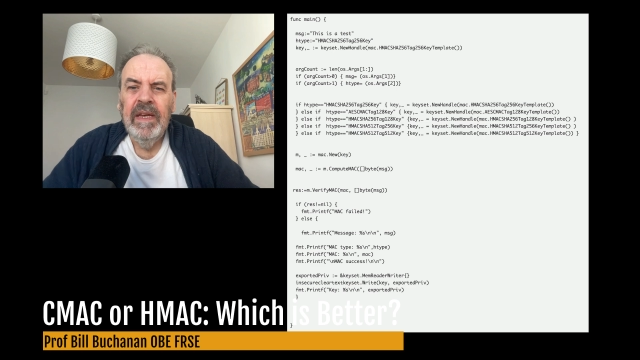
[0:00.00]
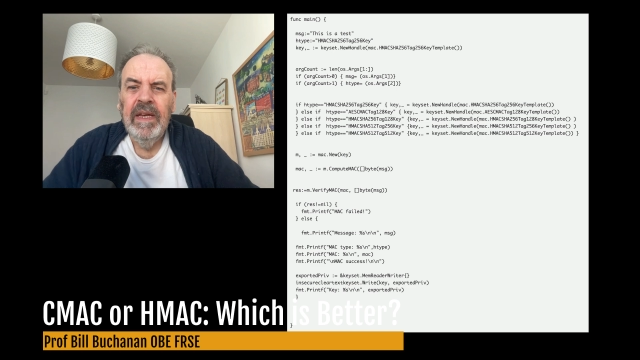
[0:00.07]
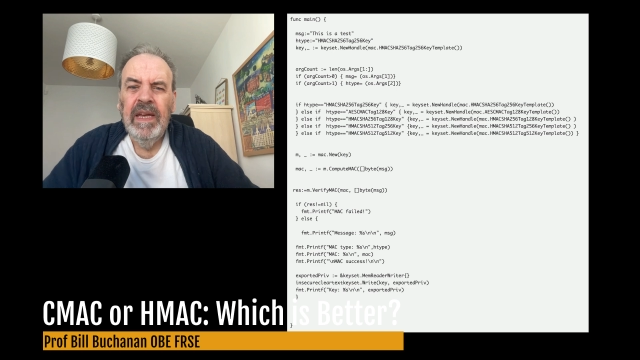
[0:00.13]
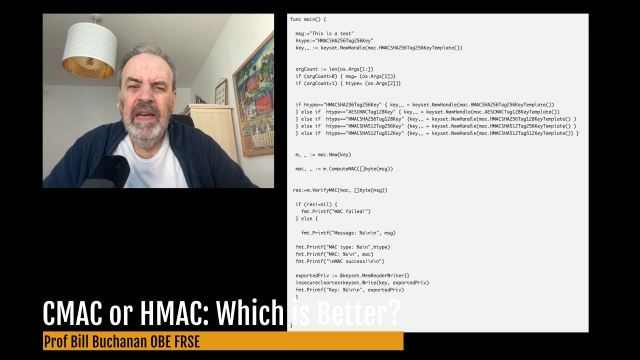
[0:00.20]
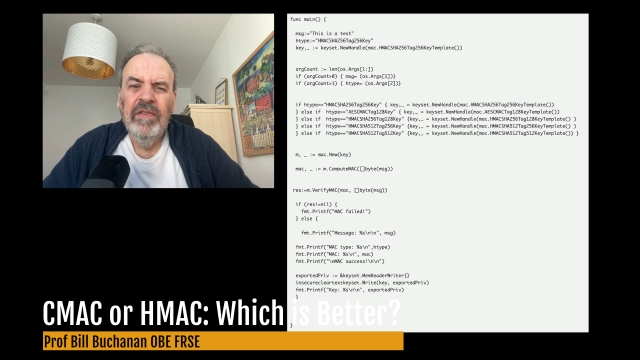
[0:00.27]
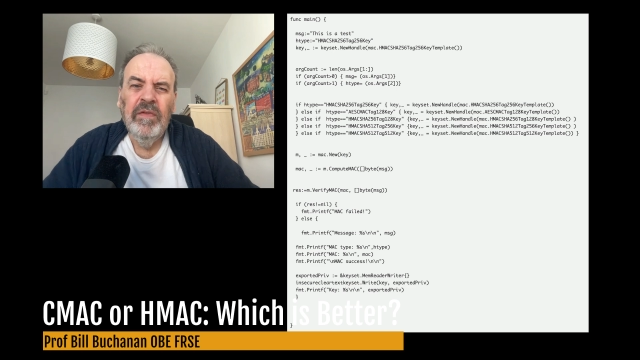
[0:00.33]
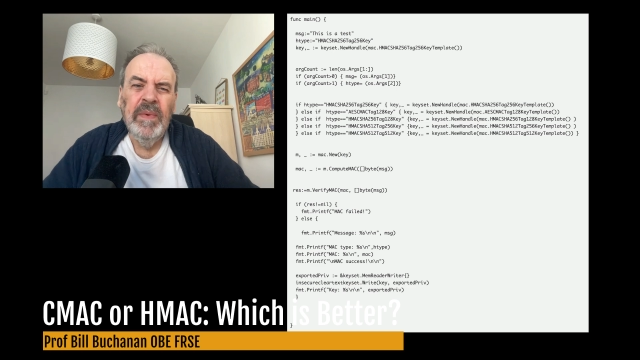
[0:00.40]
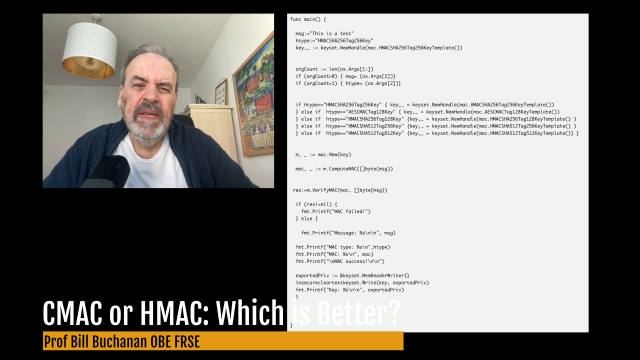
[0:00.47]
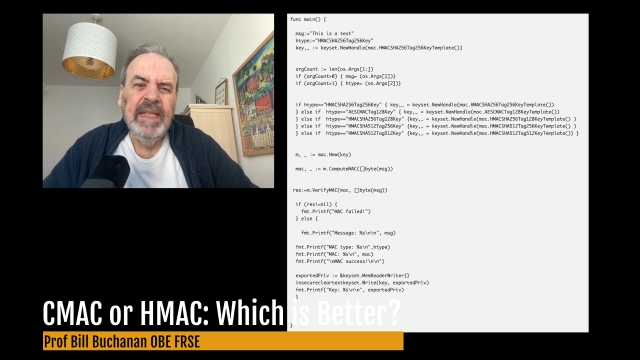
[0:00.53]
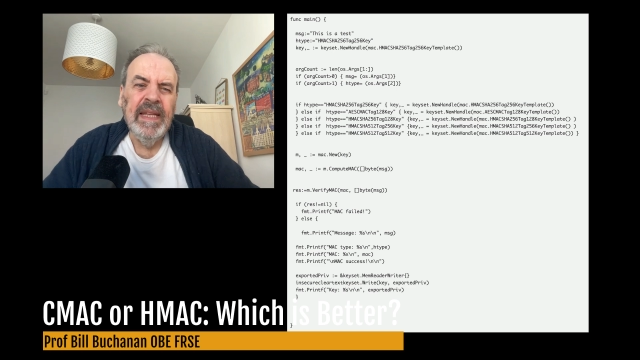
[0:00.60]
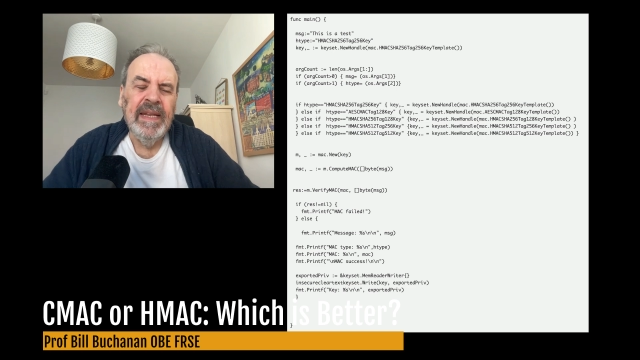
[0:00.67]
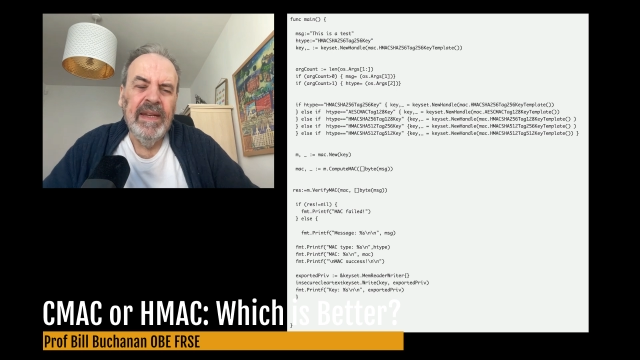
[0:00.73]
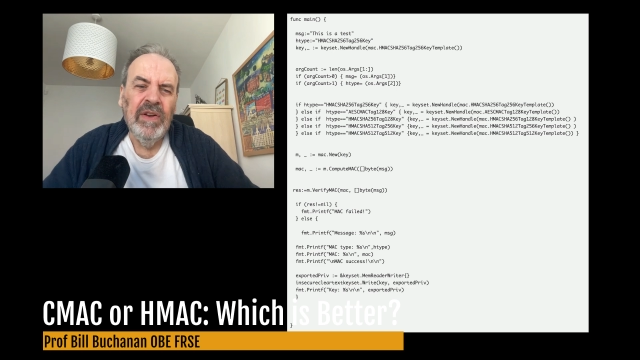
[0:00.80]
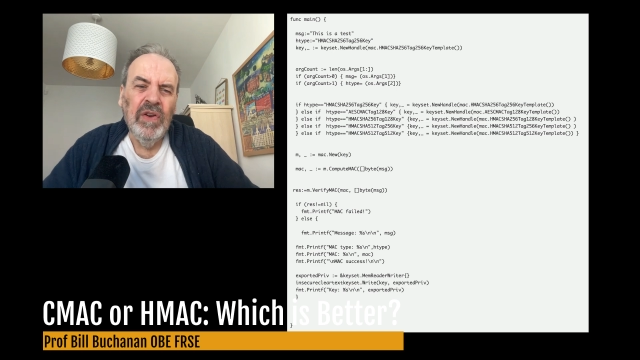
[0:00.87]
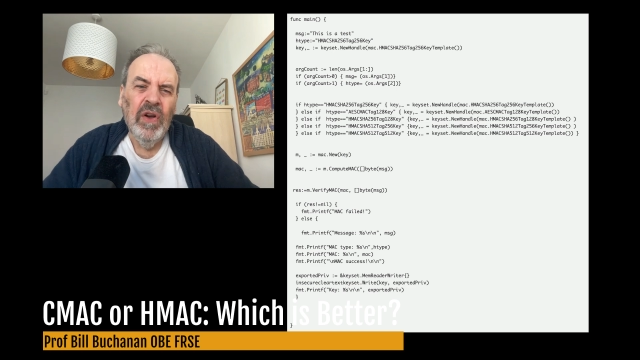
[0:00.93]
If we
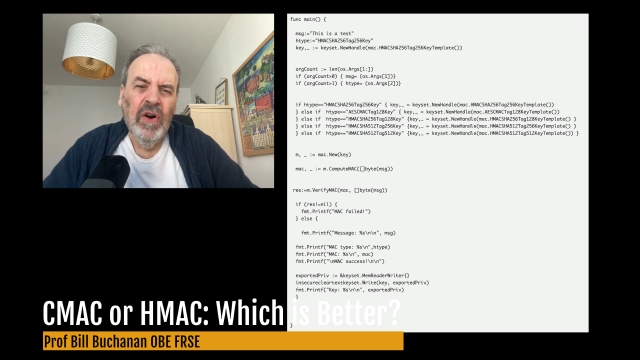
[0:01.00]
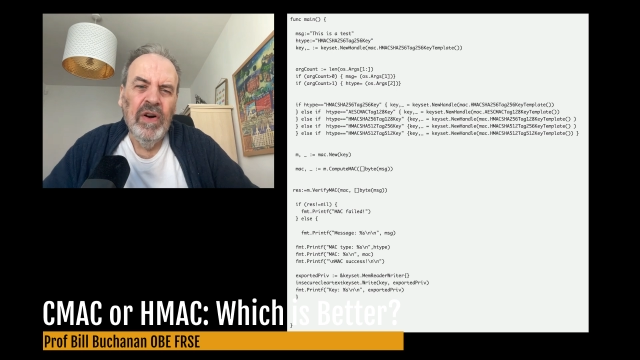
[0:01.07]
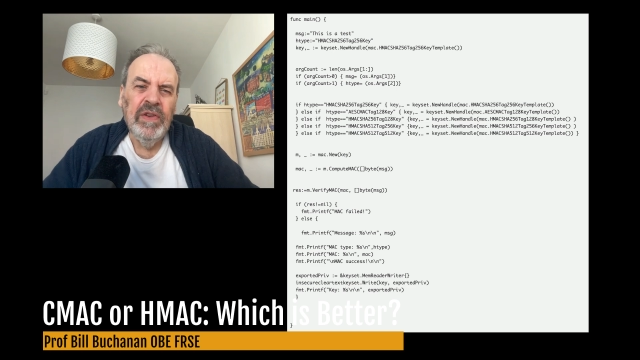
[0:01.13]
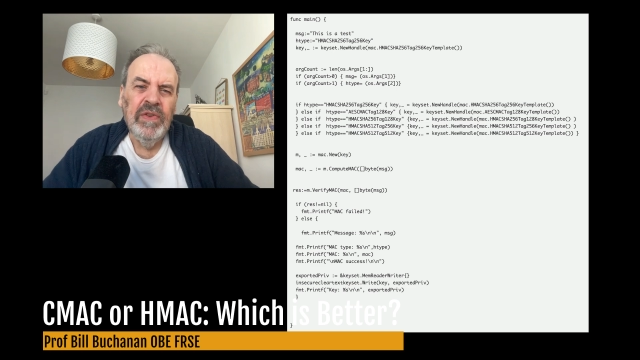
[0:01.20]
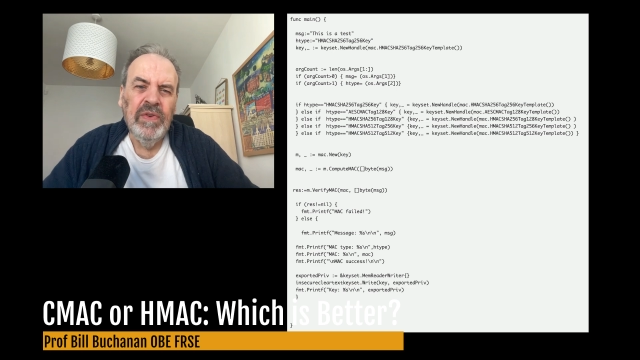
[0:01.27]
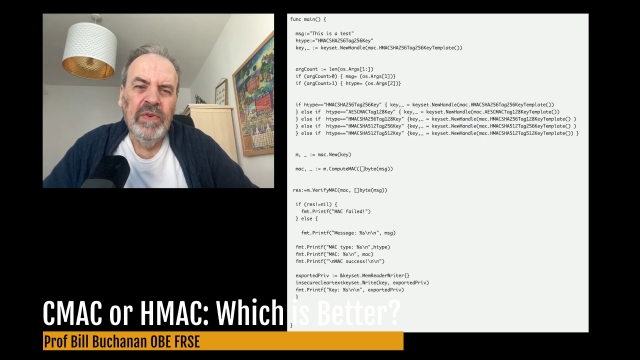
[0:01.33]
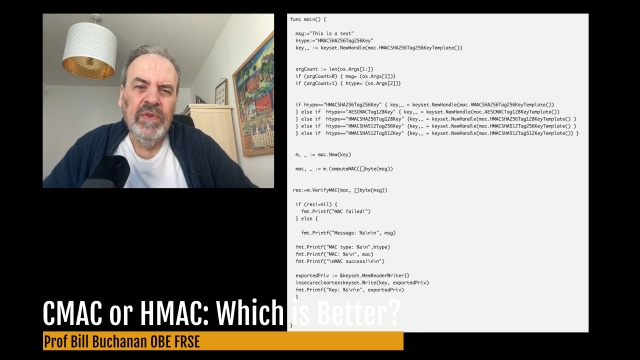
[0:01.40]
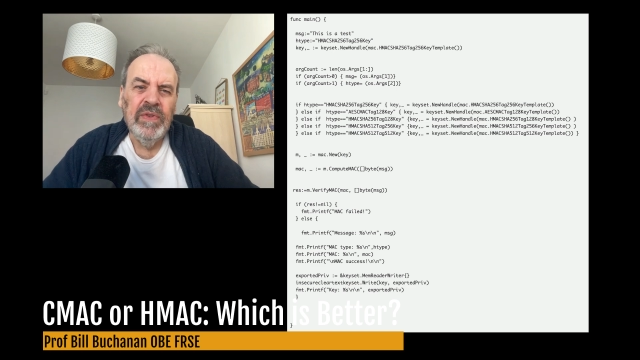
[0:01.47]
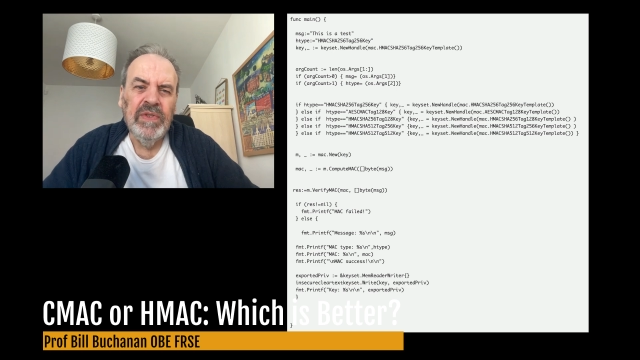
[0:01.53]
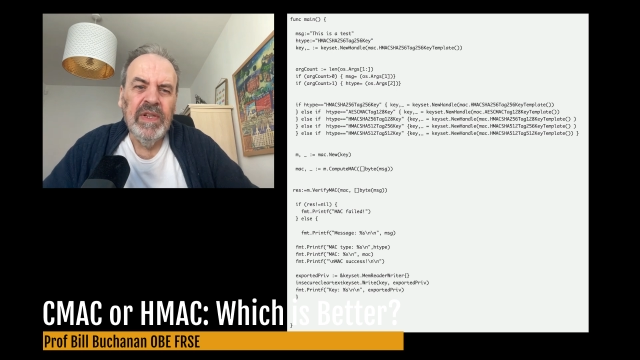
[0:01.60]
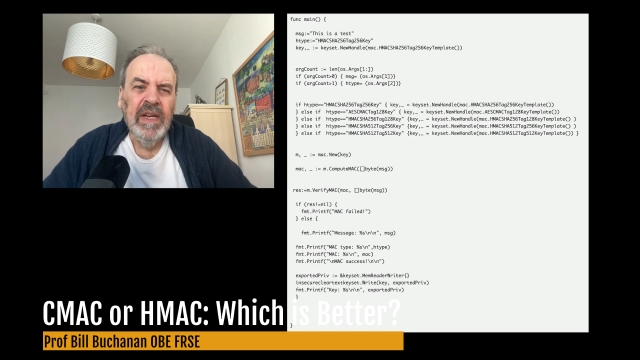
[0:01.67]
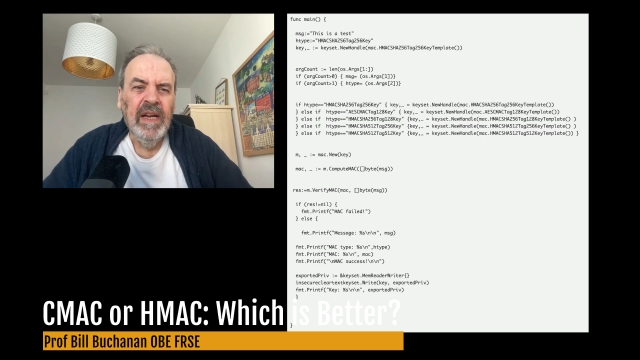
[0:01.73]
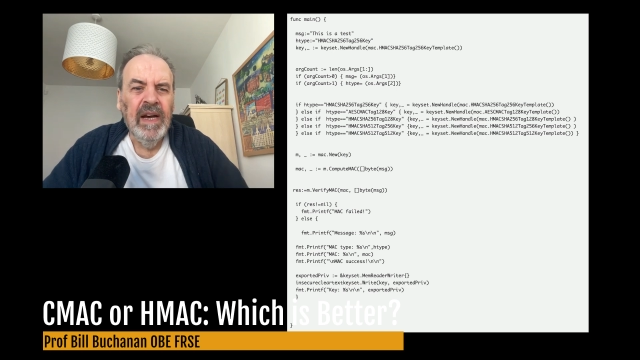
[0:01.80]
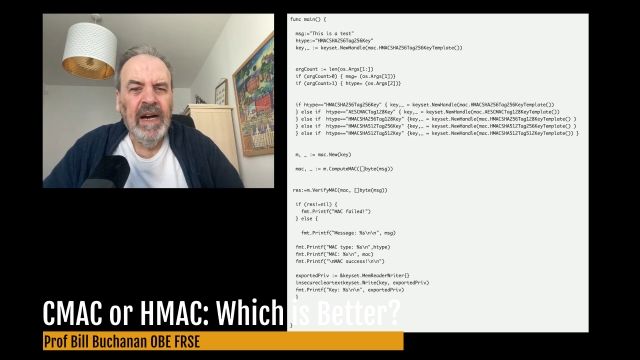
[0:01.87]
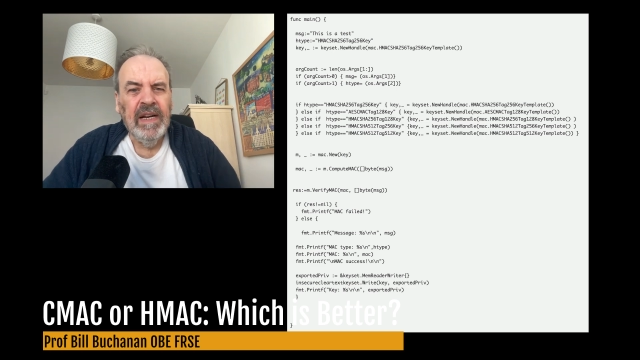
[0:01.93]
did not use
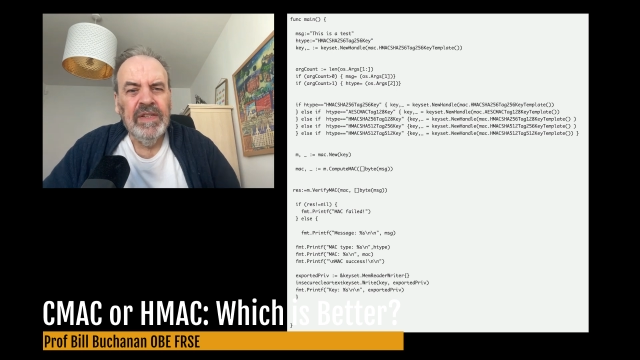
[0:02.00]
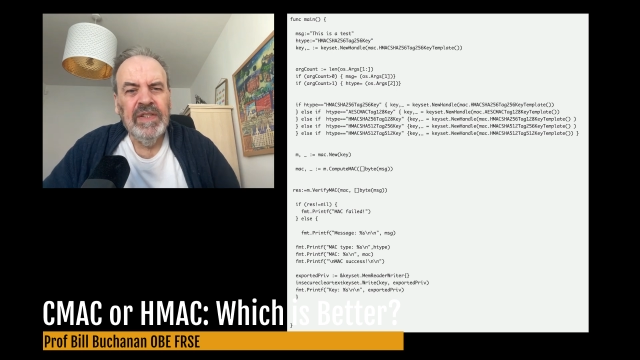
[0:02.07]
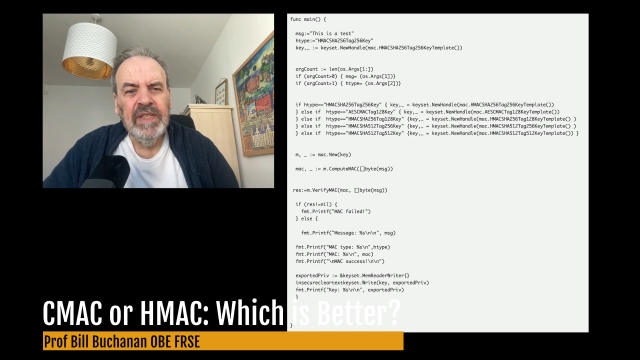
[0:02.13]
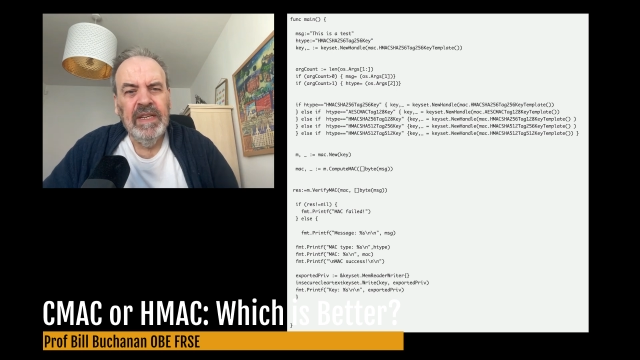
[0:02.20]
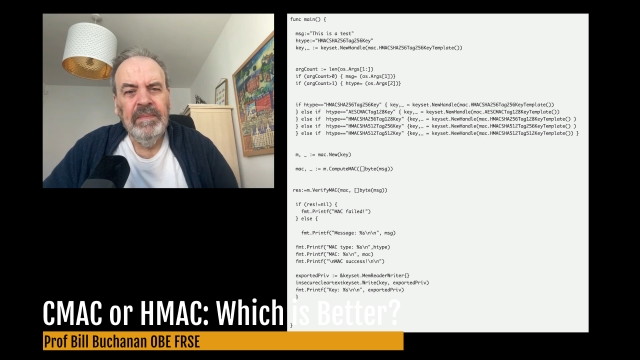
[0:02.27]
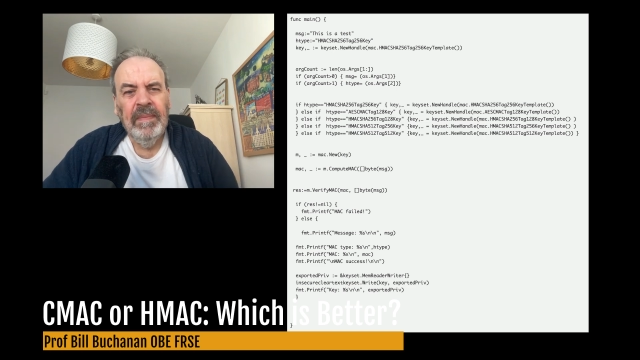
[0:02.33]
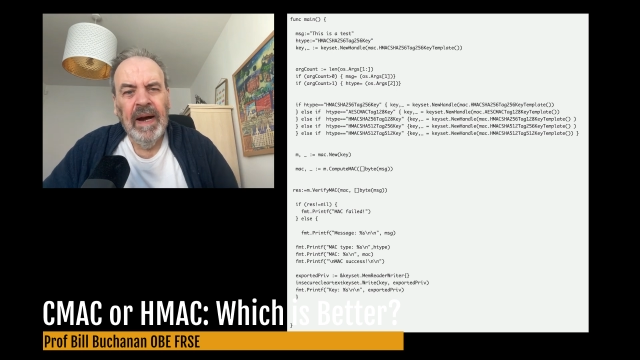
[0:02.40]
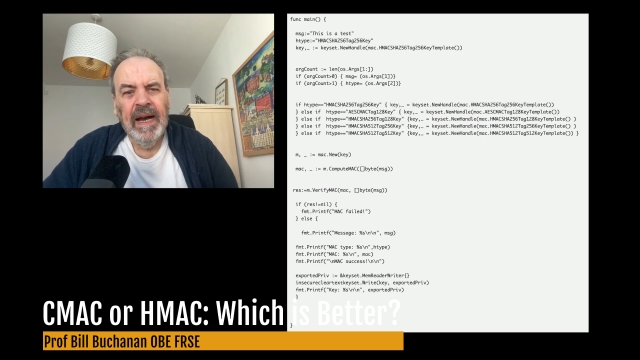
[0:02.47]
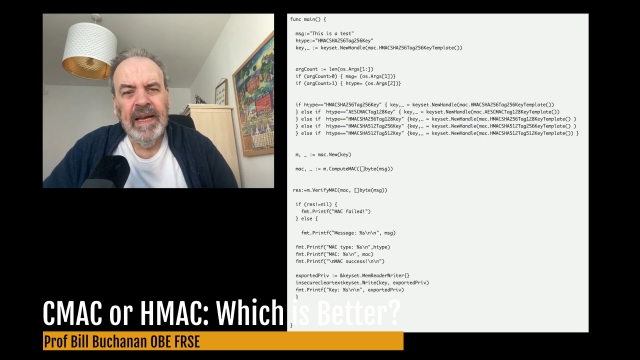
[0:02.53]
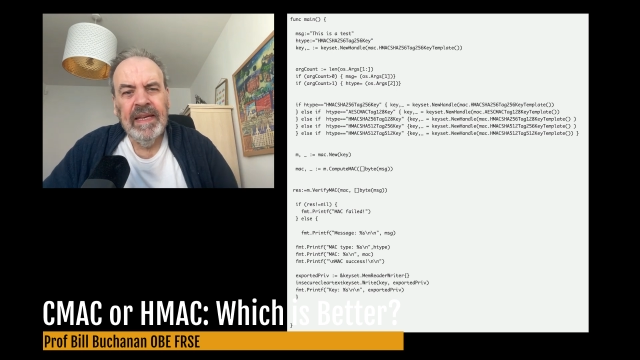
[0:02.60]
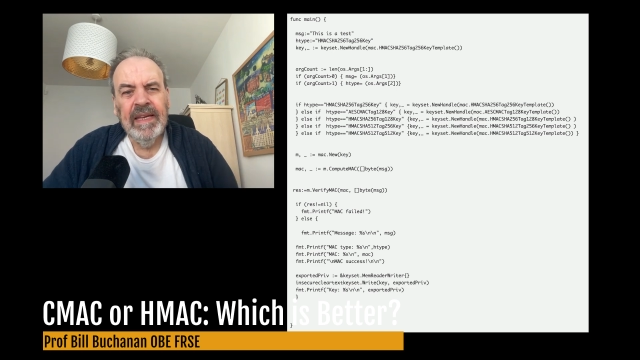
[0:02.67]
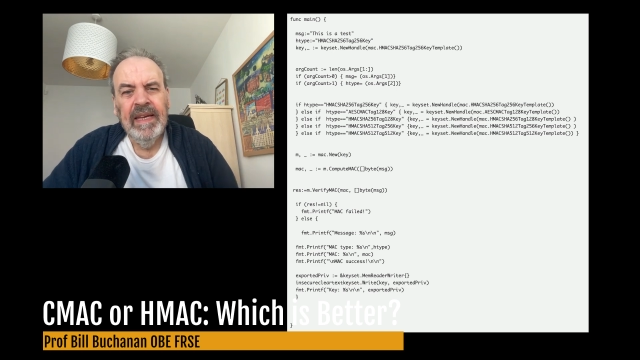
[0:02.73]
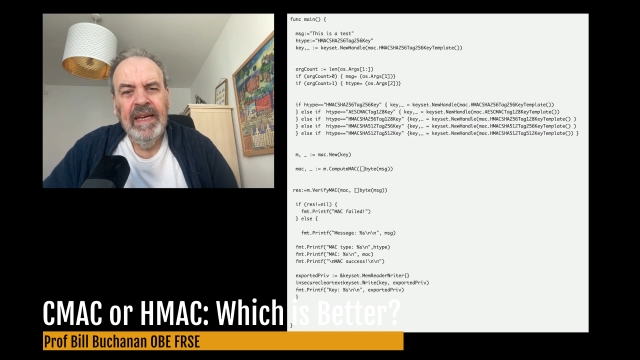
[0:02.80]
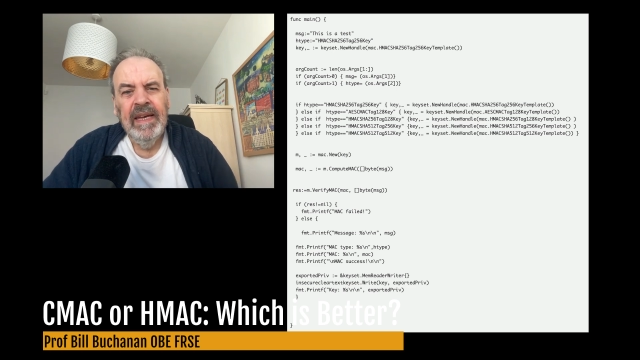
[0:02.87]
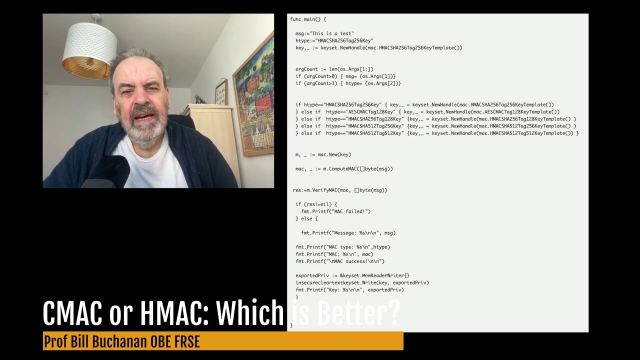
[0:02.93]
a CMAC,